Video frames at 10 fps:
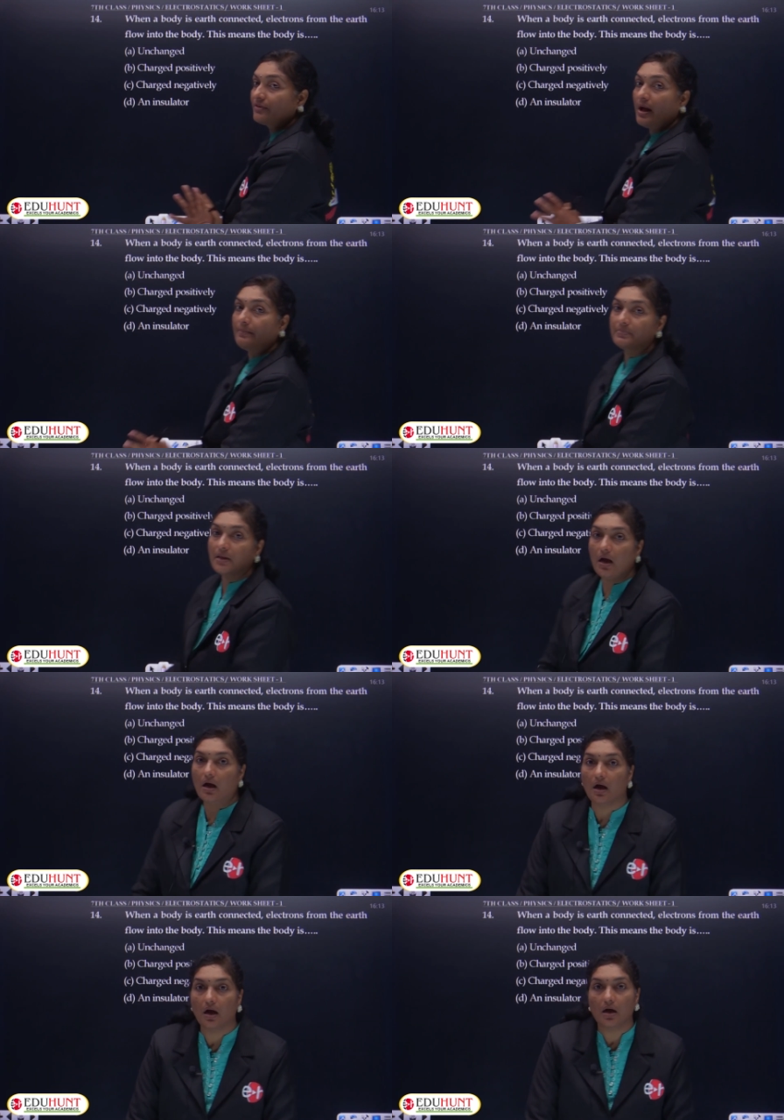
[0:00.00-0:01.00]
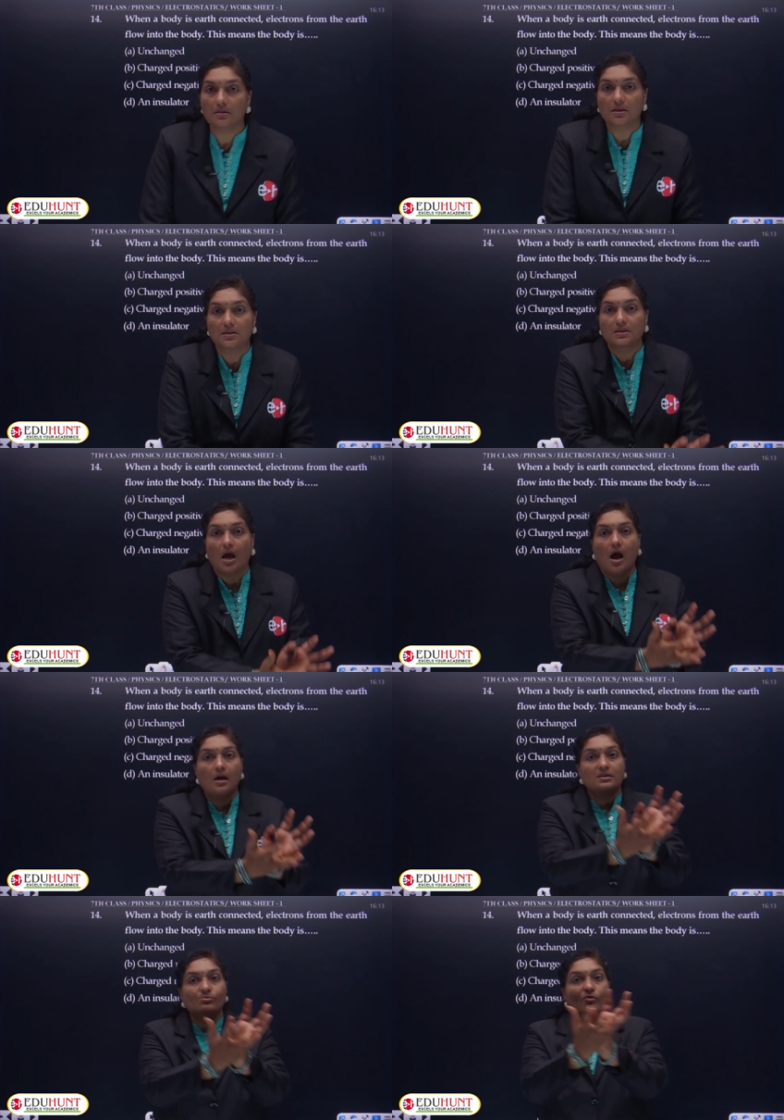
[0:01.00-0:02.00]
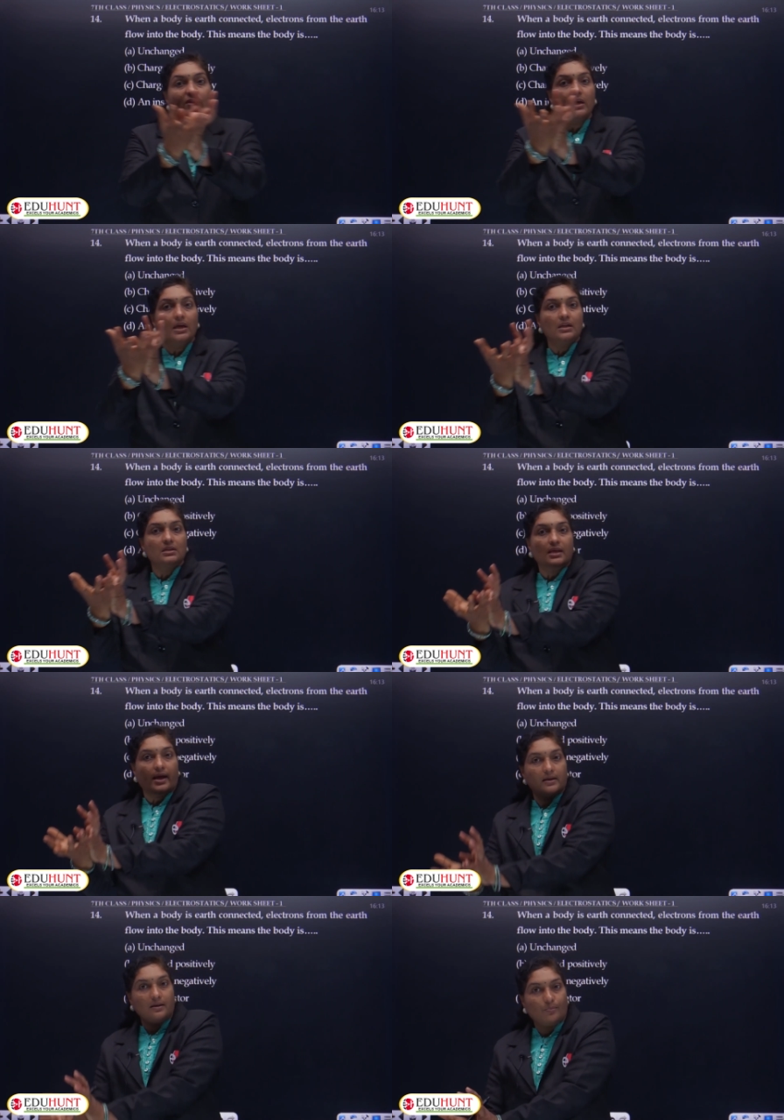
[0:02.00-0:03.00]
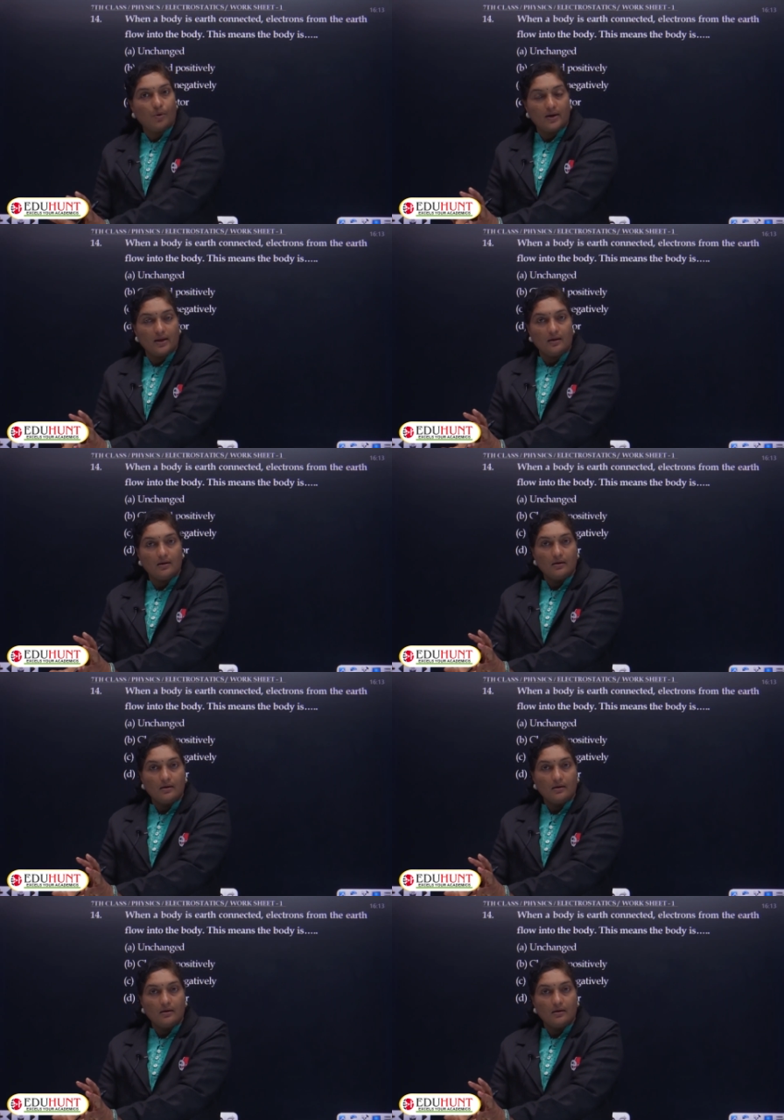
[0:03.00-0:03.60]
from the earth starts moving inside the body.